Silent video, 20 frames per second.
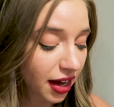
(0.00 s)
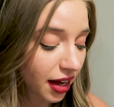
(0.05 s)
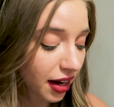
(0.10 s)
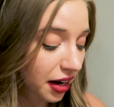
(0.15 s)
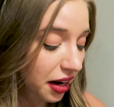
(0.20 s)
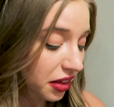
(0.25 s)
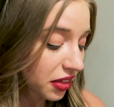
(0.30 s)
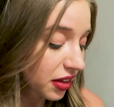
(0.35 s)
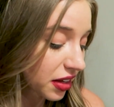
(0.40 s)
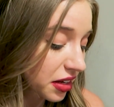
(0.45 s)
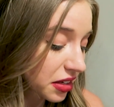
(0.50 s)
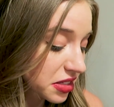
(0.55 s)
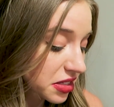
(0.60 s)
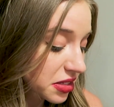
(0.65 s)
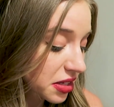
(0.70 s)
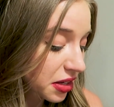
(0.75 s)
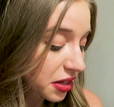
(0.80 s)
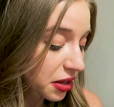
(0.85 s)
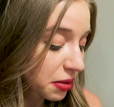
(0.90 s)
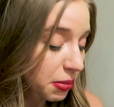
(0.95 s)
And I think
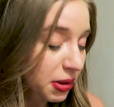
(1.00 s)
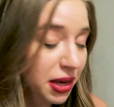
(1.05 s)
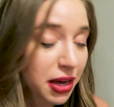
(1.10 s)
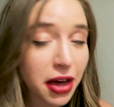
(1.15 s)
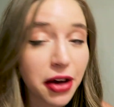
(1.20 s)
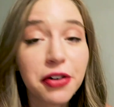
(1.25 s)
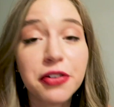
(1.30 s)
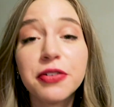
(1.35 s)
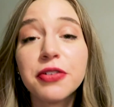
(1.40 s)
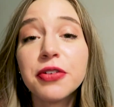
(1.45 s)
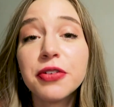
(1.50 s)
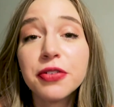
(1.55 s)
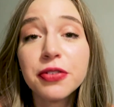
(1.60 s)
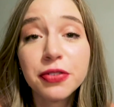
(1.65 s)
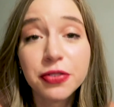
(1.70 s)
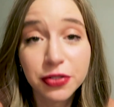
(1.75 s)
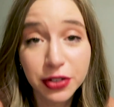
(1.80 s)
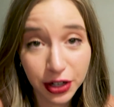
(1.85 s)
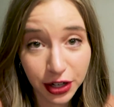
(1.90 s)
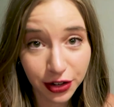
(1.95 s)
it's gonna be
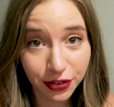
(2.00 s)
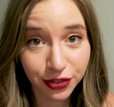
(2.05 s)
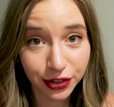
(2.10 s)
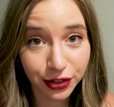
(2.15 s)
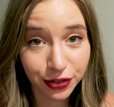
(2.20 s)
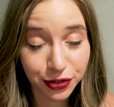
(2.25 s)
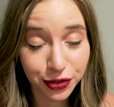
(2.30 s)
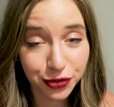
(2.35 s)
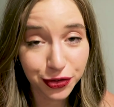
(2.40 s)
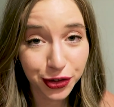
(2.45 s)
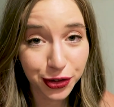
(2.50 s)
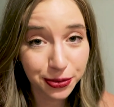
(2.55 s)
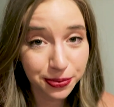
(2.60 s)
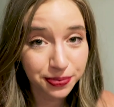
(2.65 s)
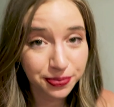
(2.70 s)
very flavorful.